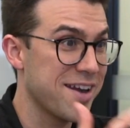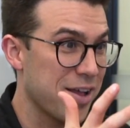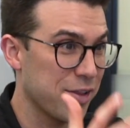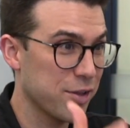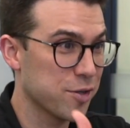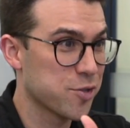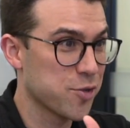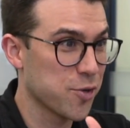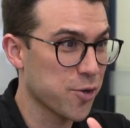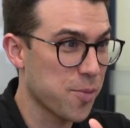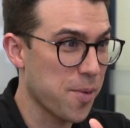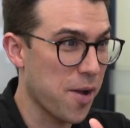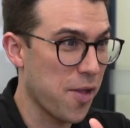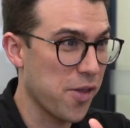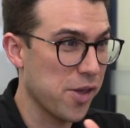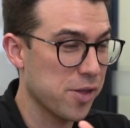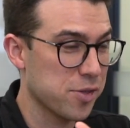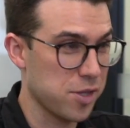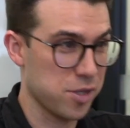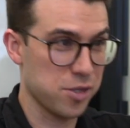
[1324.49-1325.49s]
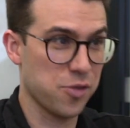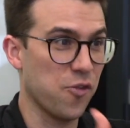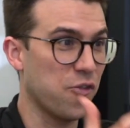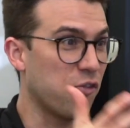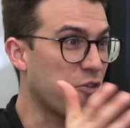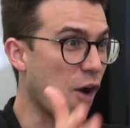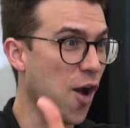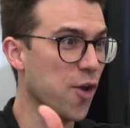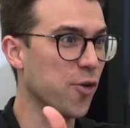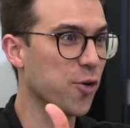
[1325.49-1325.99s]
Now let's talk about the essays, the
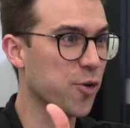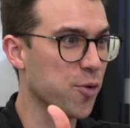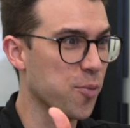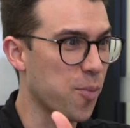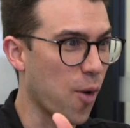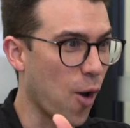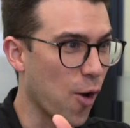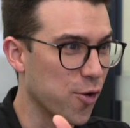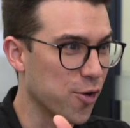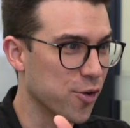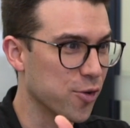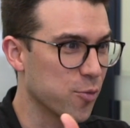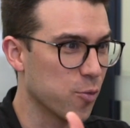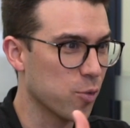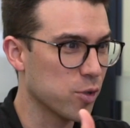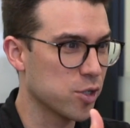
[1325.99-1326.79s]
final component,